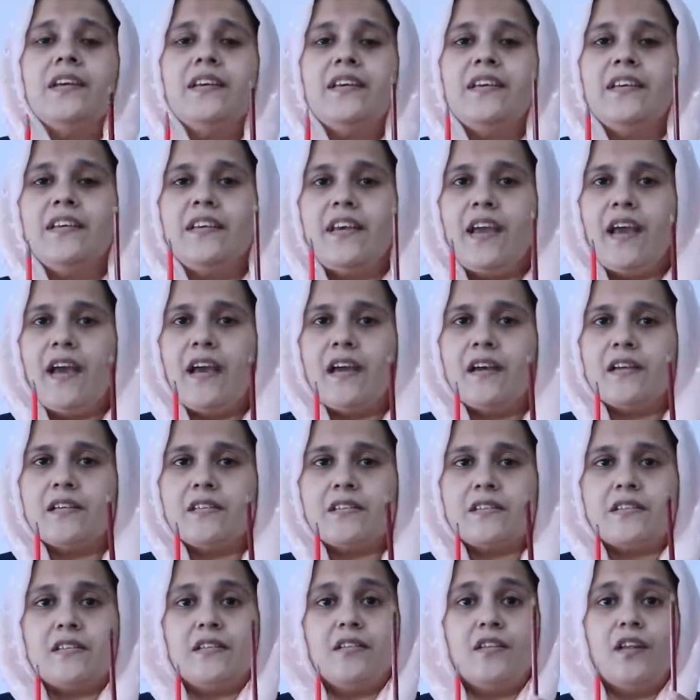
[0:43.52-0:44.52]

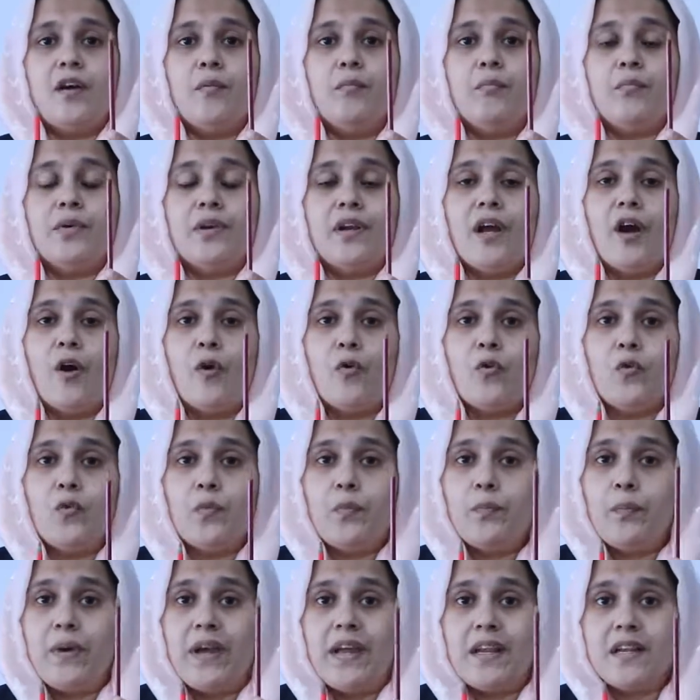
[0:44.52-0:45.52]
Yes, the brown
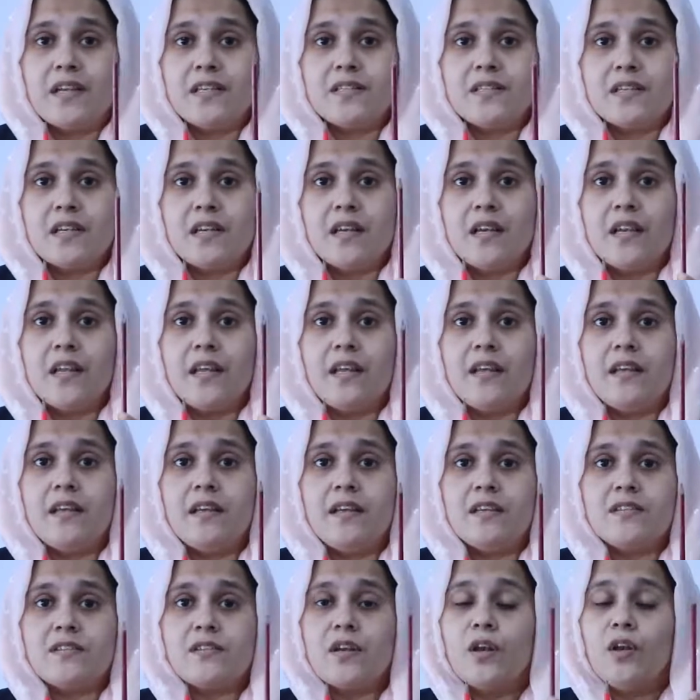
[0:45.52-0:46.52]
pencil
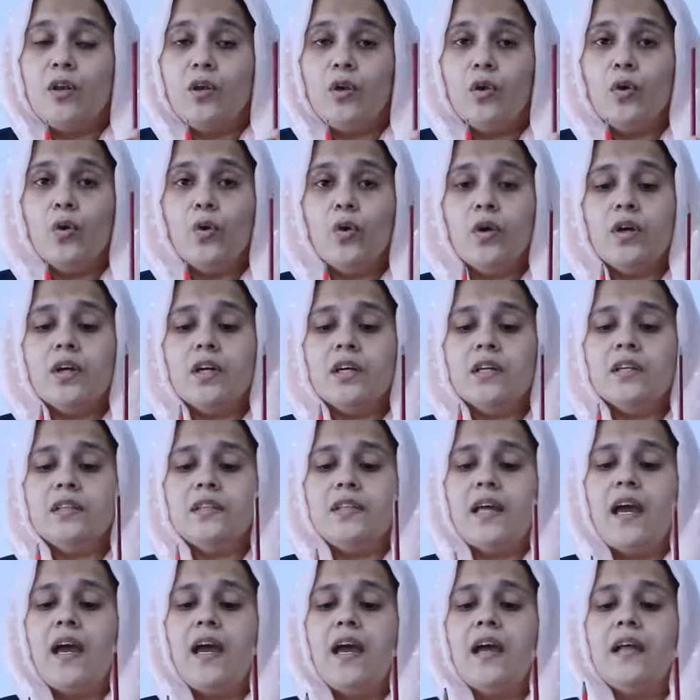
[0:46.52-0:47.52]
is longer
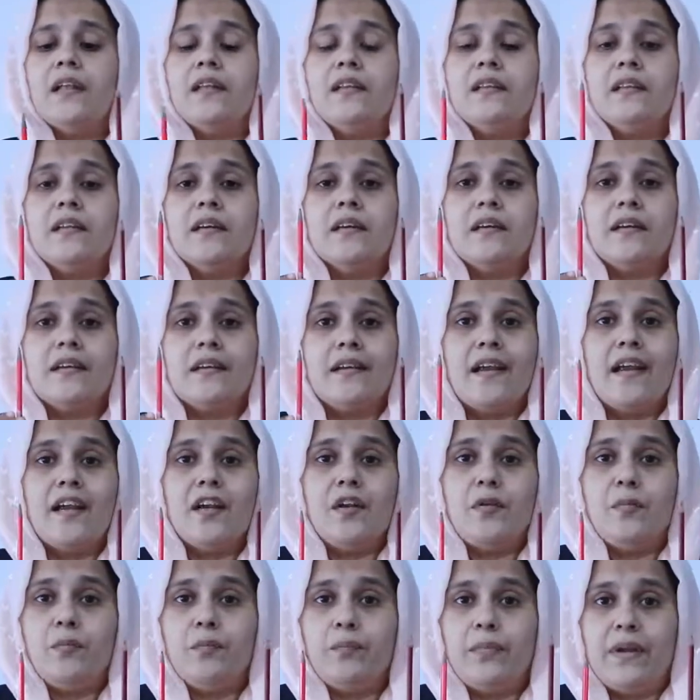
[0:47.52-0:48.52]
than the red
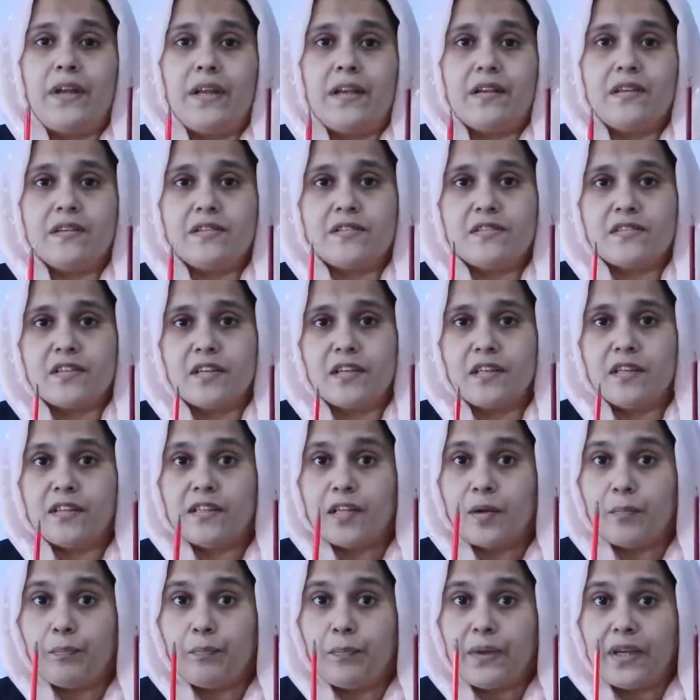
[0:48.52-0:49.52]
pencil,
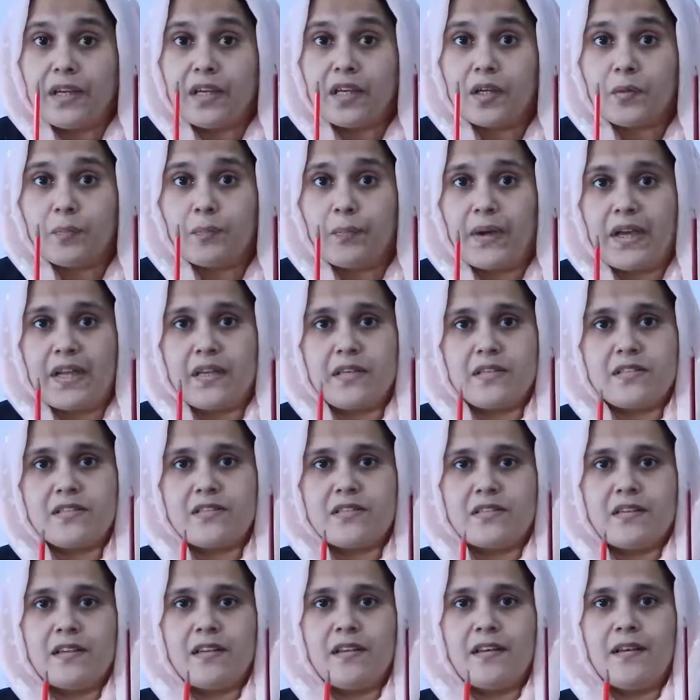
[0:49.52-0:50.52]
the pink
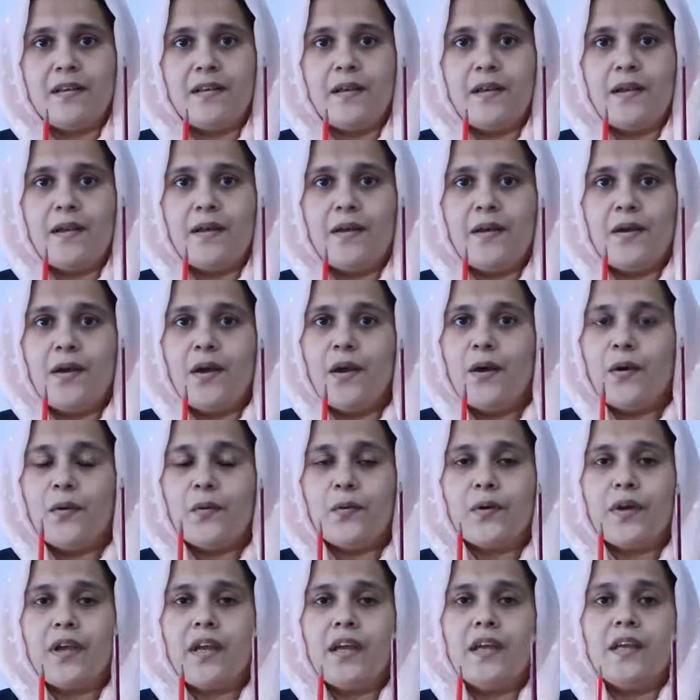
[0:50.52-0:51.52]
pencil.
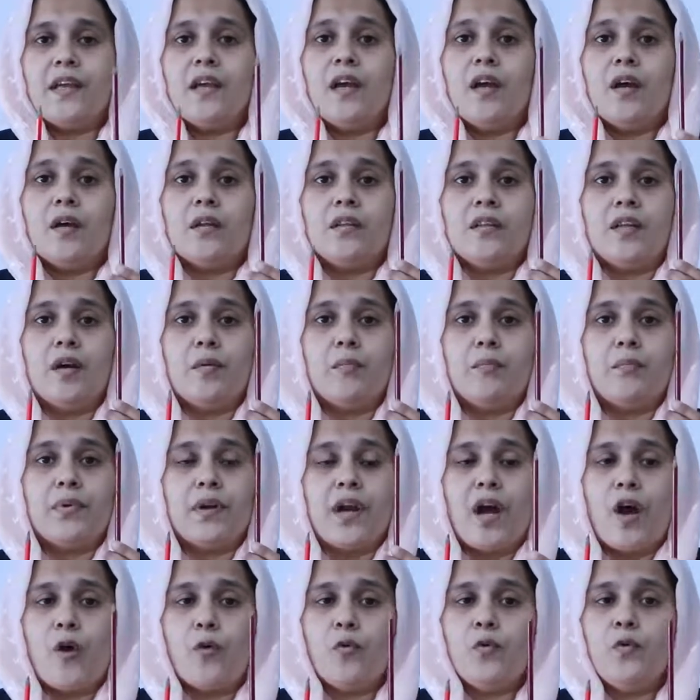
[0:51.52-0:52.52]
Okay, the
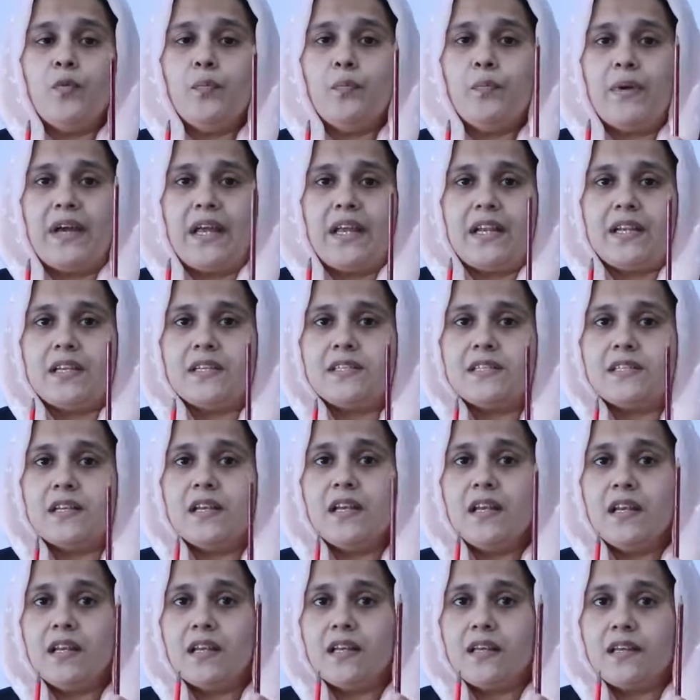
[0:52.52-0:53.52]
brown
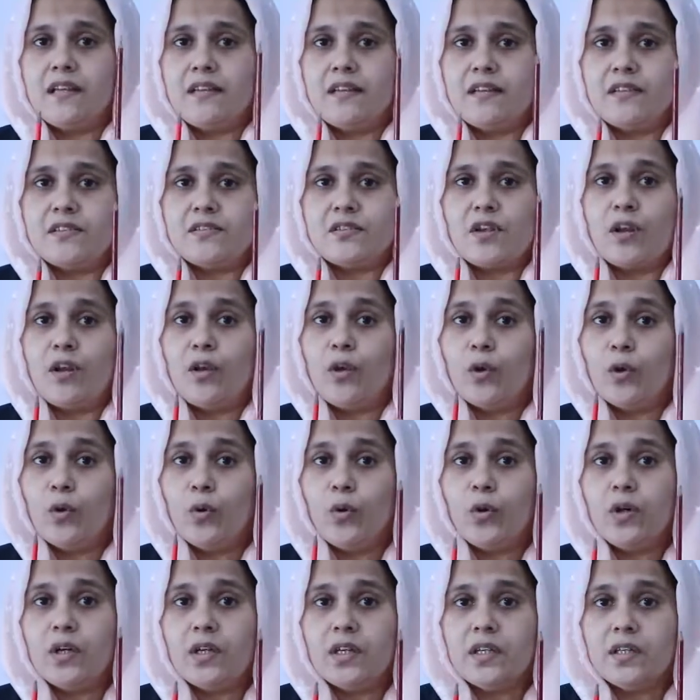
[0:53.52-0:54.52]
pencil is
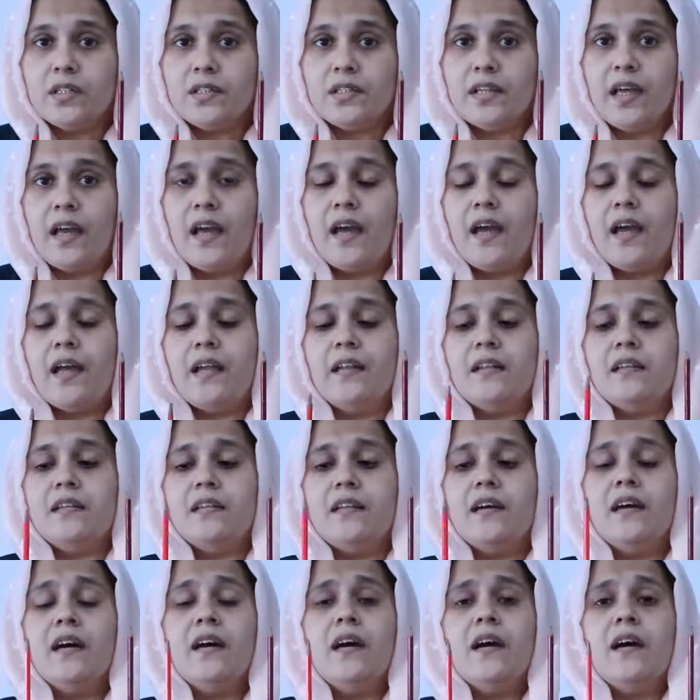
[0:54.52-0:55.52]
longer than
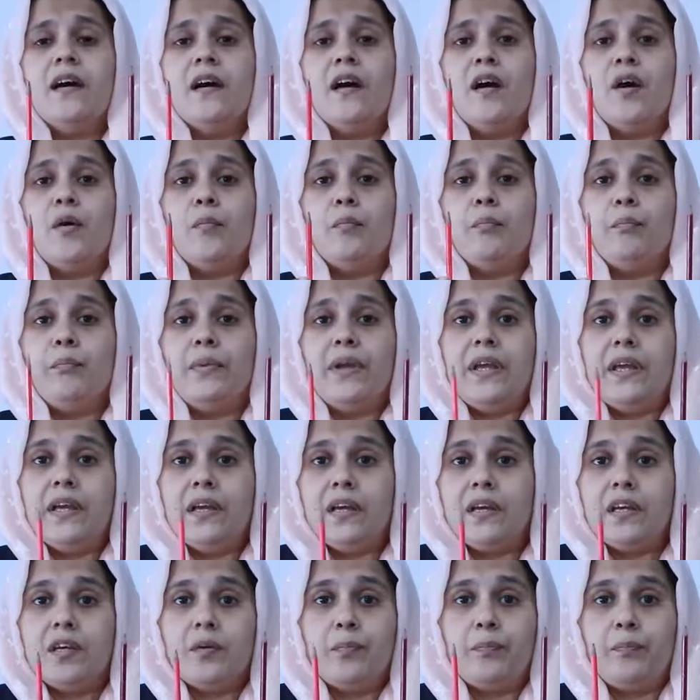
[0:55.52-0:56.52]
the
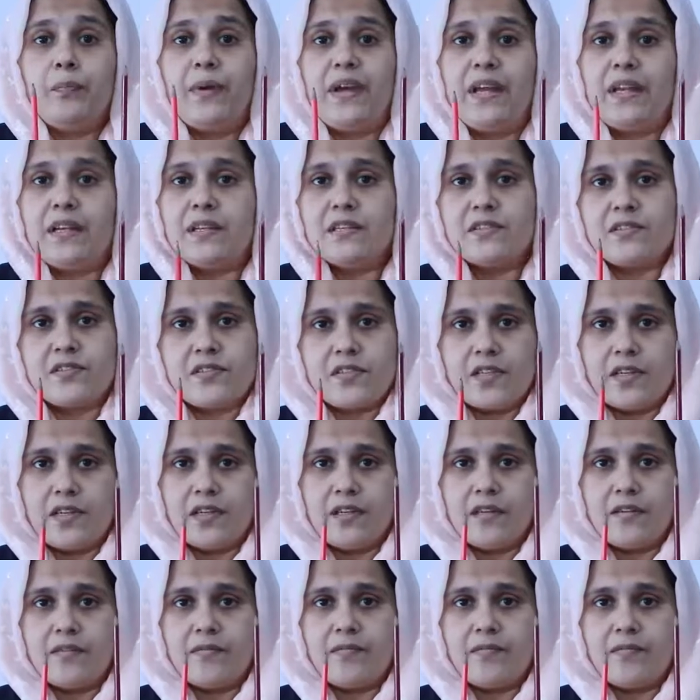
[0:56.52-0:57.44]
pink pencil.